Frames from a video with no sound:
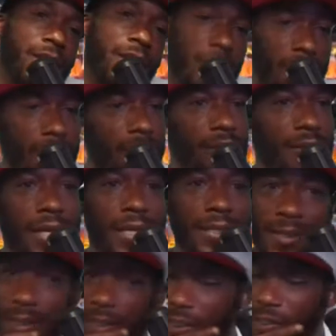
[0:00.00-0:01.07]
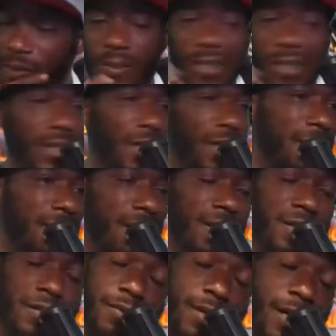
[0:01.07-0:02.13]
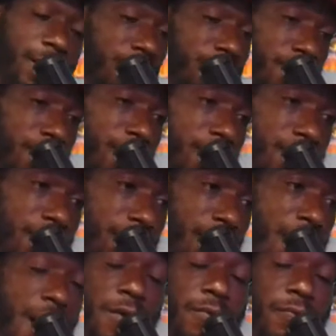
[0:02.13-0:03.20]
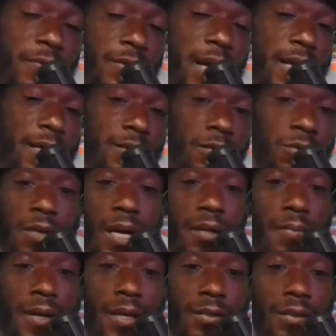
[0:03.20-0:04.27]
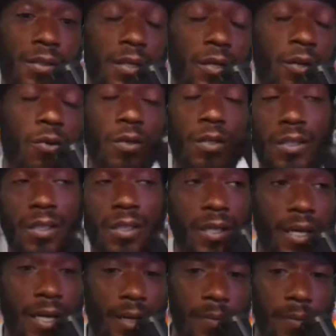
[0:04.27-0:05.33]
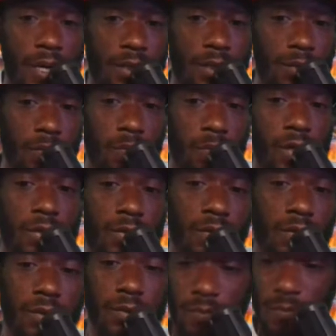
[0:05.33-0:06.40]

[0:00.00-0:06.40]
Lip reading: I see the shit with DNA. Nigga, you don't got to. I don't feel like you got to battle DNA or DNA got to battle you personally.